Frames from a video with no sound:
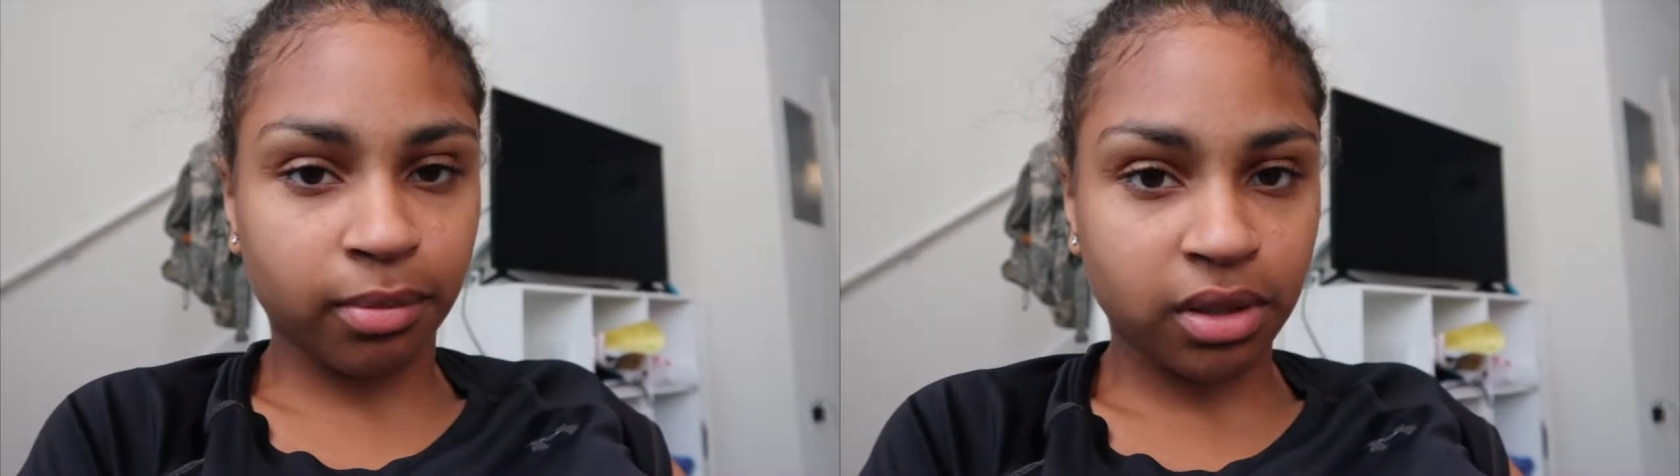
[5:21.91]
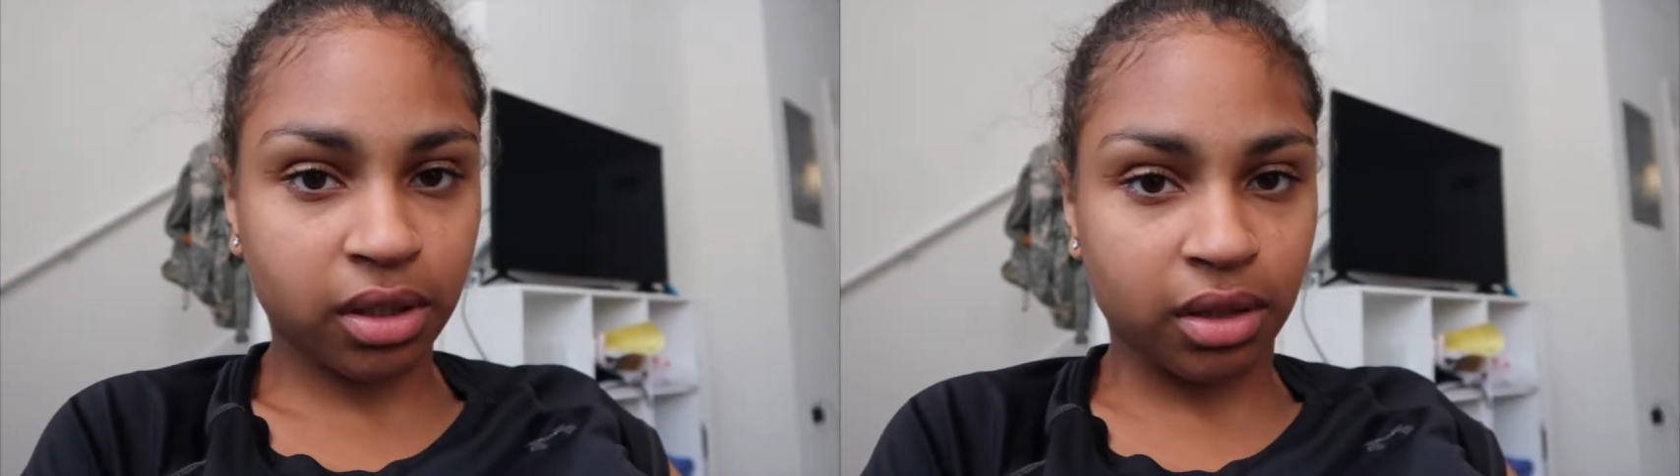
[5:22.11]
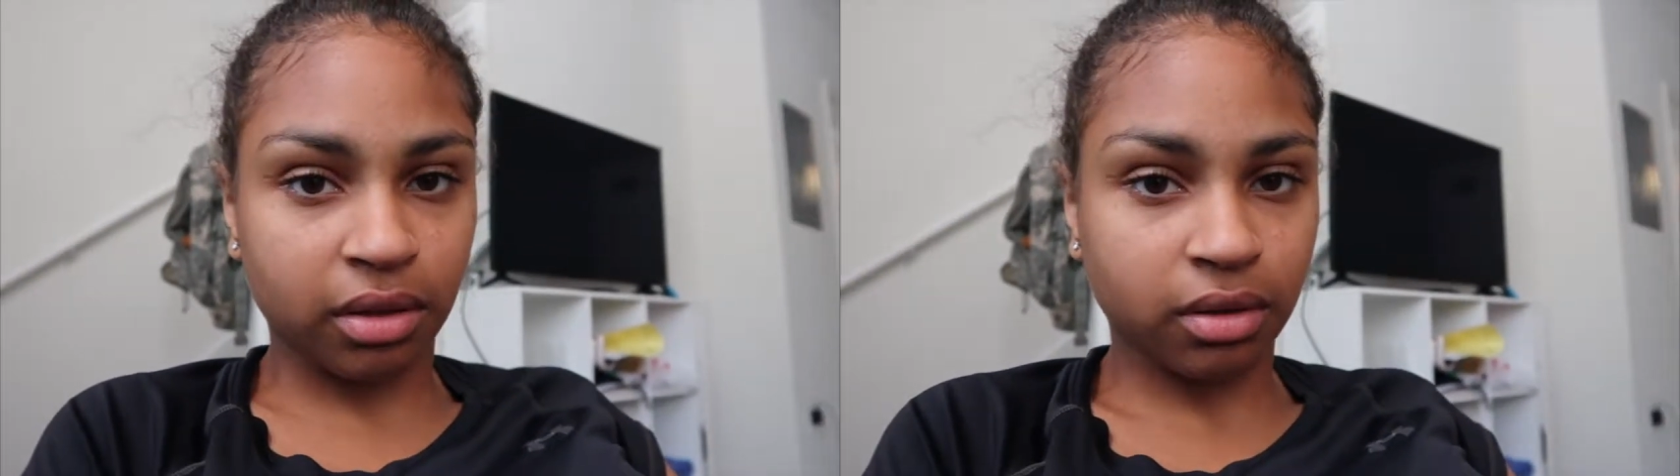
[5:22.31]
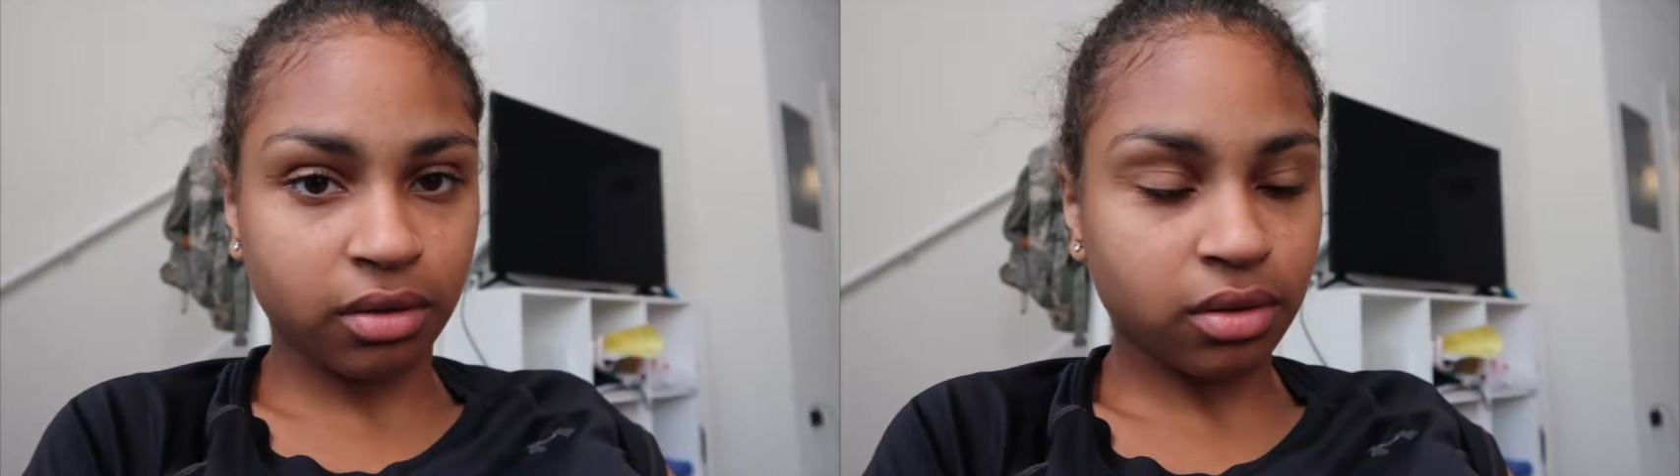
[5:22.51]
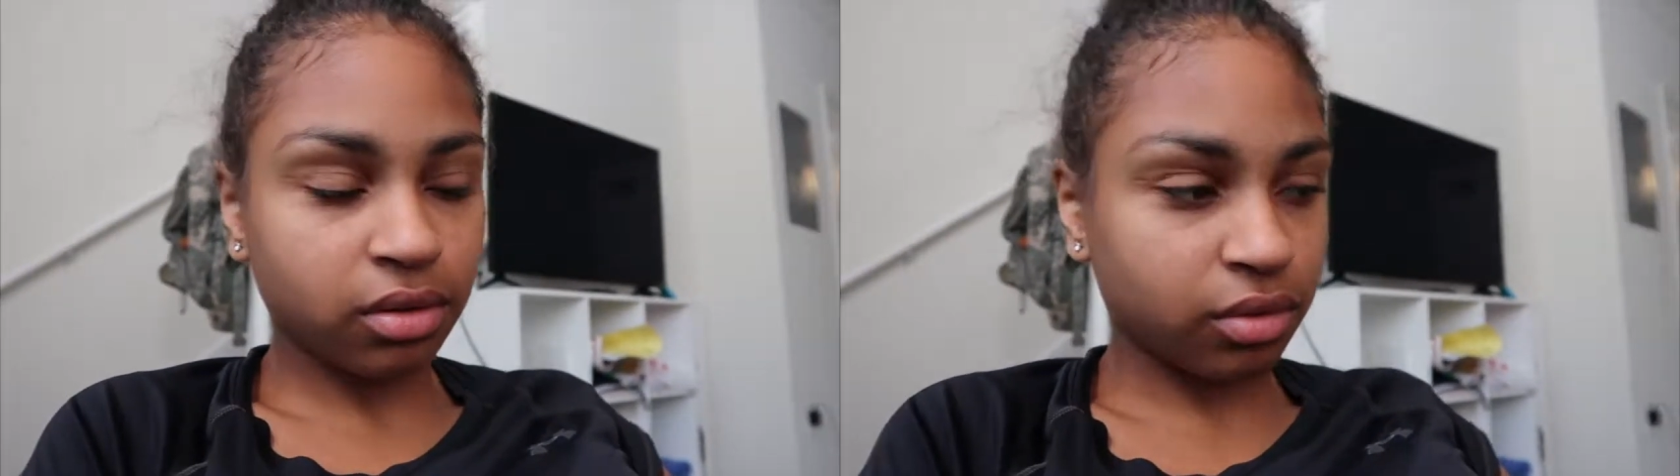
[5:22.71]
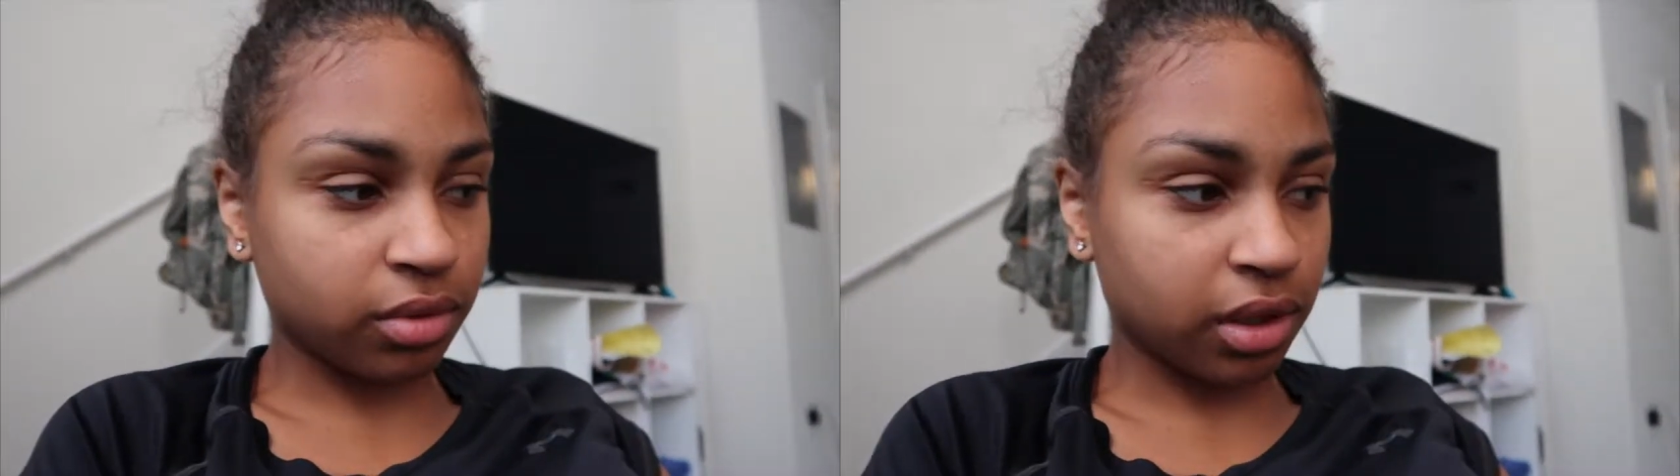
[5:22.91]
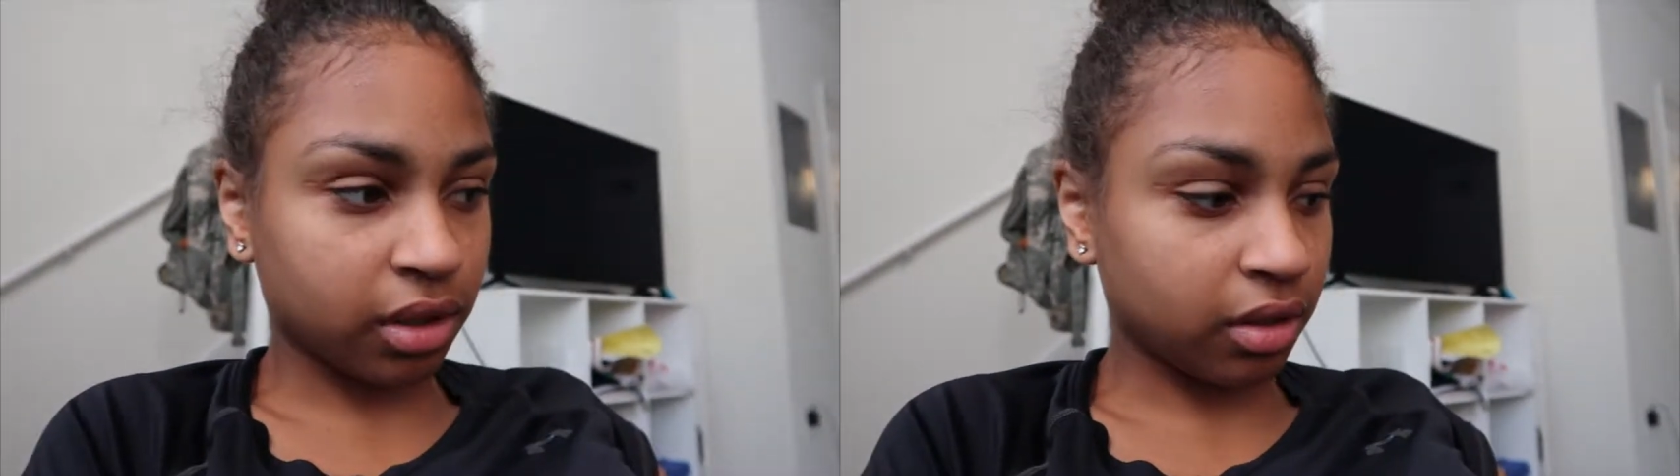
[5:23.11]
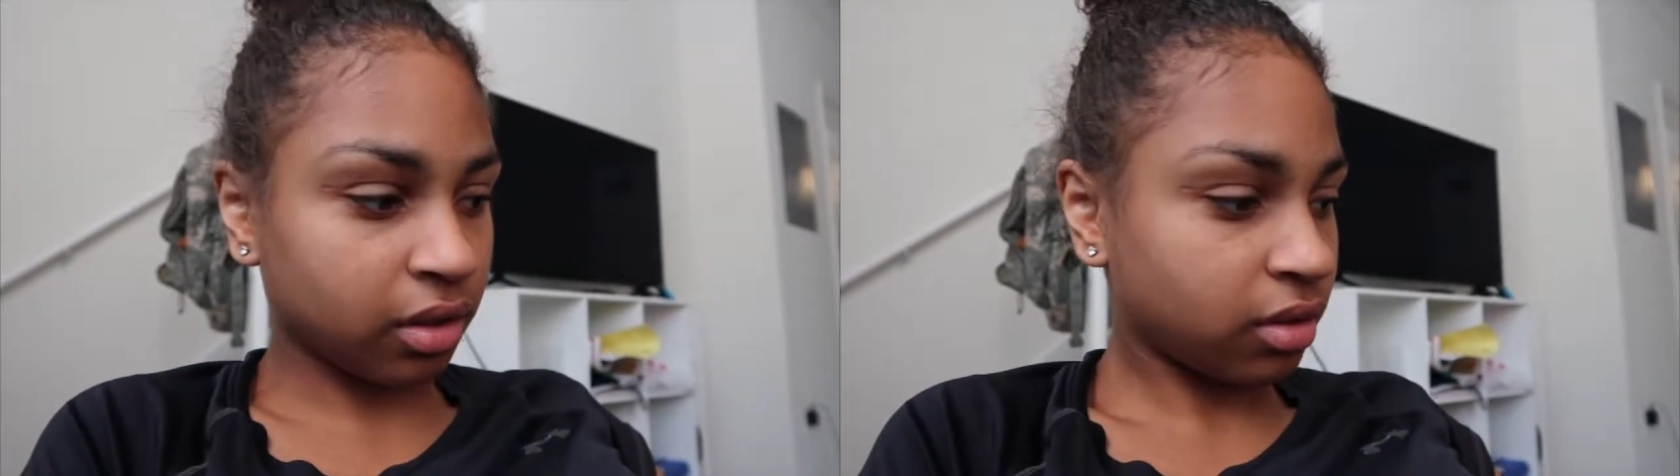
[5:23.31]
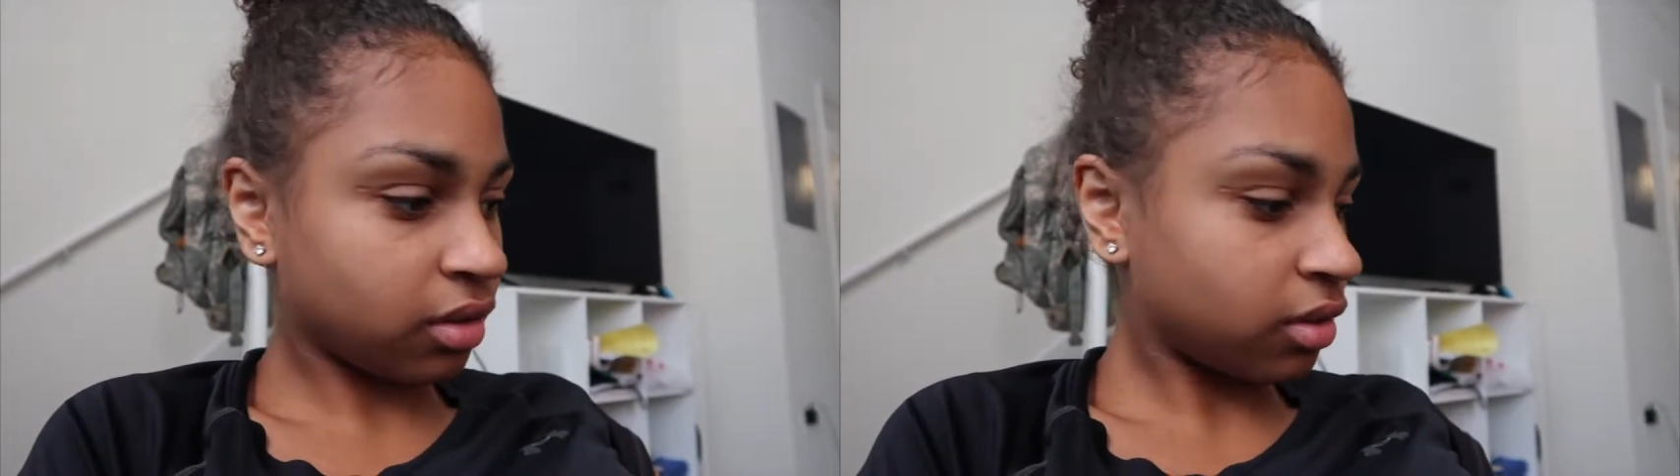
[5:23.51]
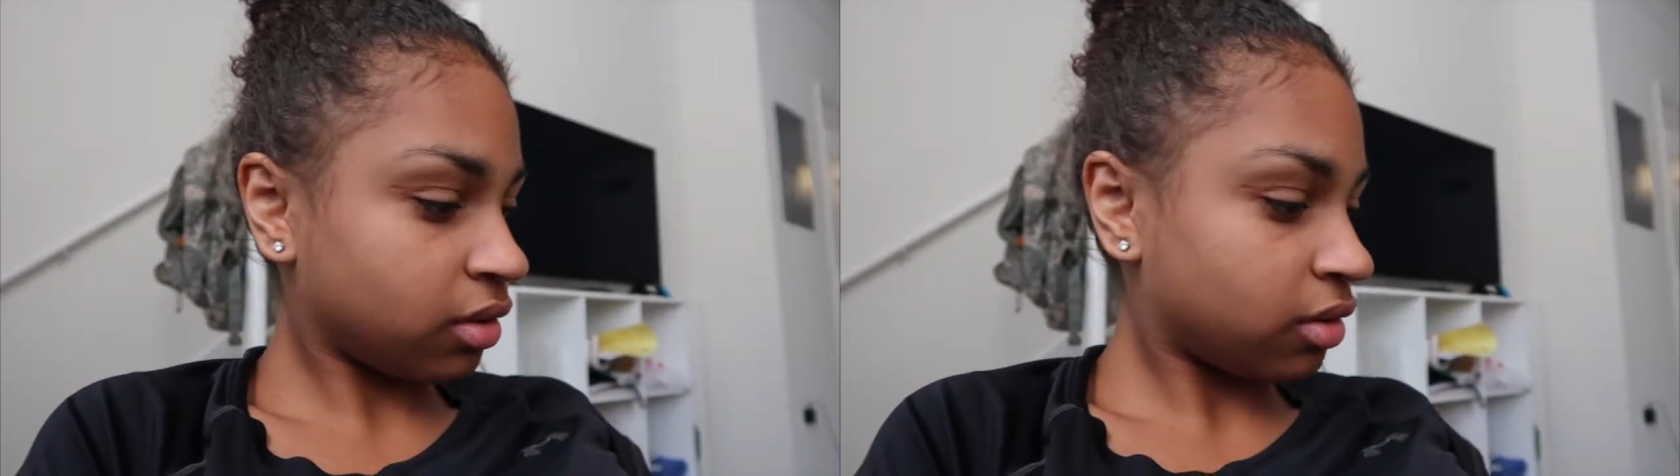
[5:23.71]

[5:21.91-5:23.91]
mosquitoes. It's ridiculous.